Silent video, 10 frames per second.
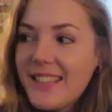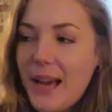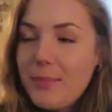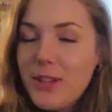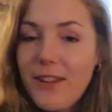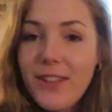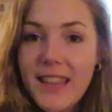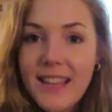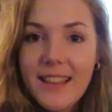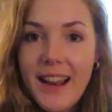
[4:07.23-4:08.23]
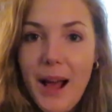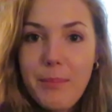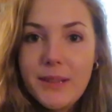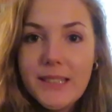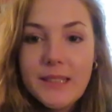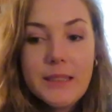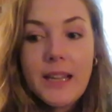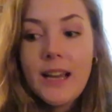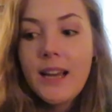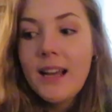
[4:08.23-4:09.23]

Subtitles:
capture everything that happened